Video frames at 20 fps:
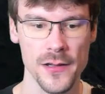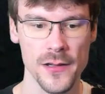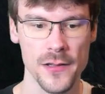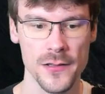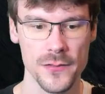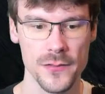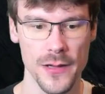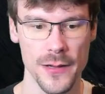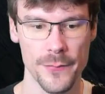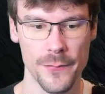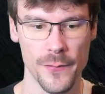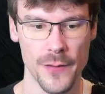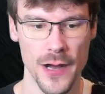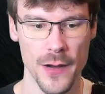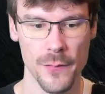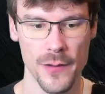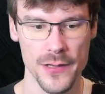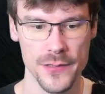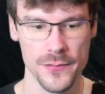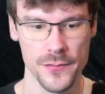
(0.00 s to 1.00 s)
So I
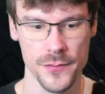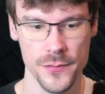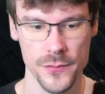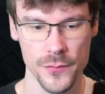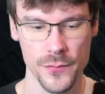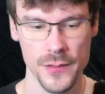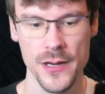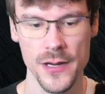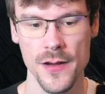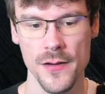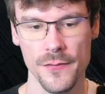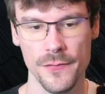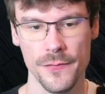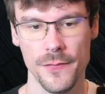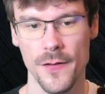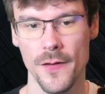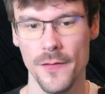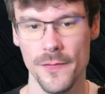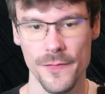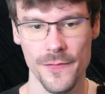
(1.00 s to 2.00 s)
was to 3,
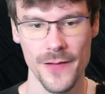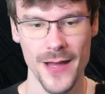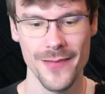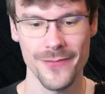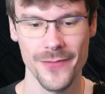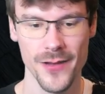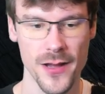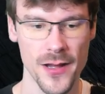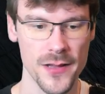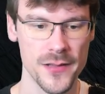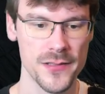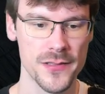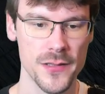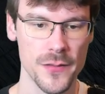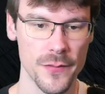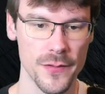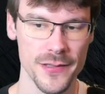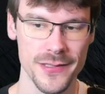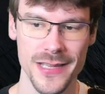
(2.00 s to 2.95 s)
4, 5 and so on.